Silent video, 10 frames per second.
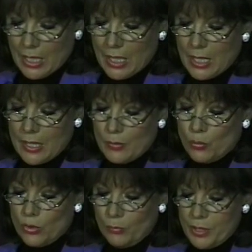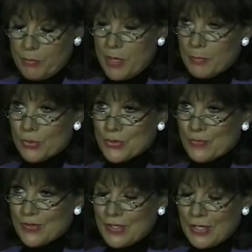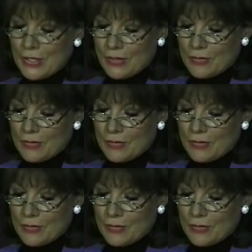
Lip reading: will be members of the